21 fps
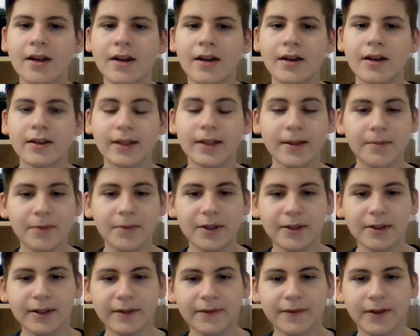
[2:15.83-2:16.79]
The
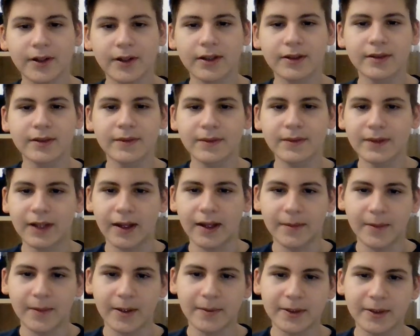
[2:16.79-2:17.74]
MP-18 fired
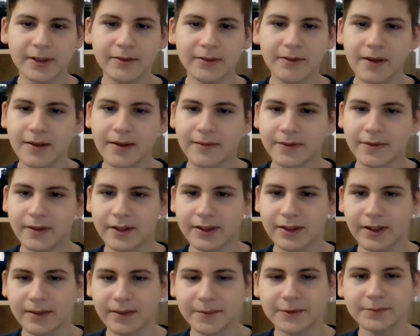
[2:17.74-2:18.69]
9mm round, for
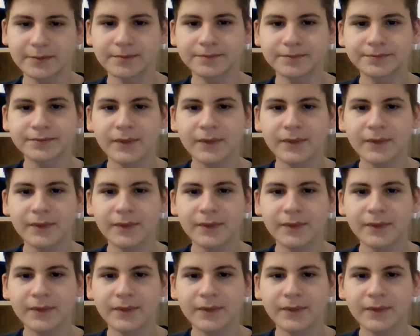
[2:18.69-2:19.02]
example.